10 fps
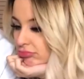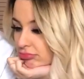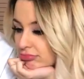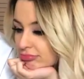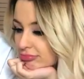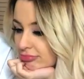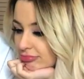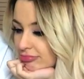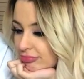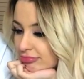
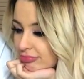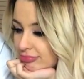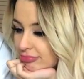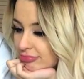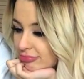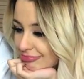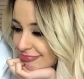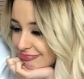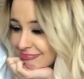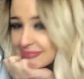
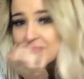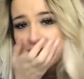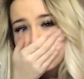This person isn't speaking.